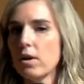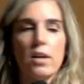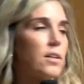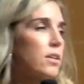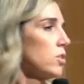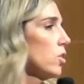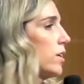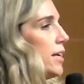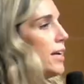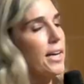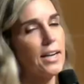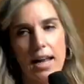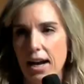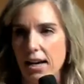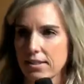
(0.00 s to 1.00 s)
looking at an
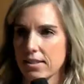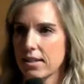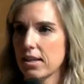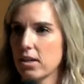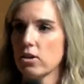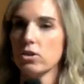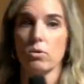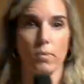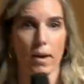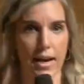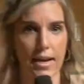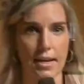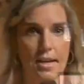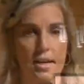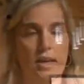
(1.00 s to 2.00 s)
accident or right?
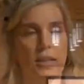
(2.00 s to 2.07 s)
The